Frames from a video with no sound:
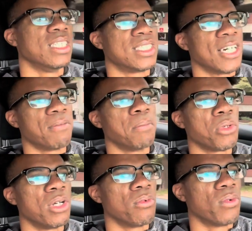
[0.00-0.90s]

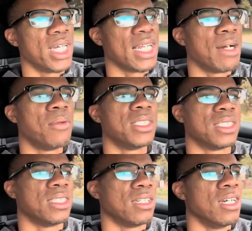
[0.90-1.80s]
self-employed ready. I
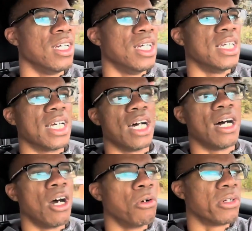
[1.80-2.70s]
wasn't in a
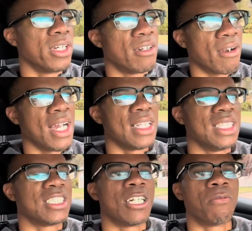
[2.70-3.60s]
hungry,
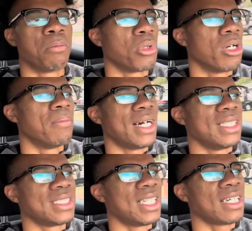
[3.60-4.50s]
grindy, self-employed
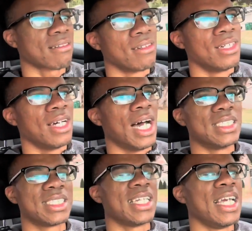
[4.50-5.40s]
mindset. I
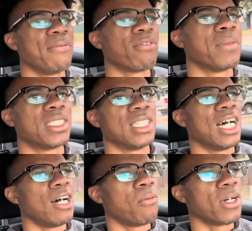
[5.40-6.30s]
just came from a
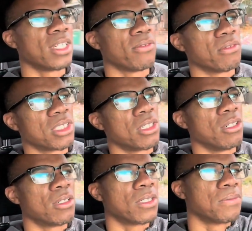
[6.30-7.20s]
job working from
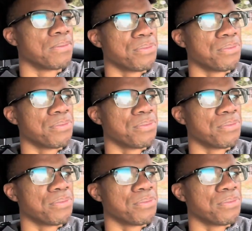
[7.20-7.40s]
Toyota,